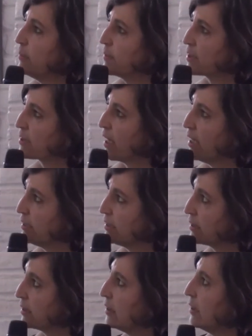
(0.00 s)

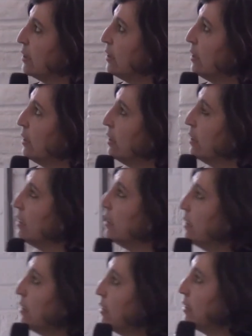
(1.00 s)
site.
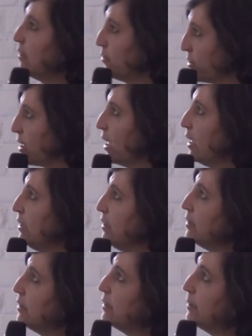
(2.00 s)
Okay.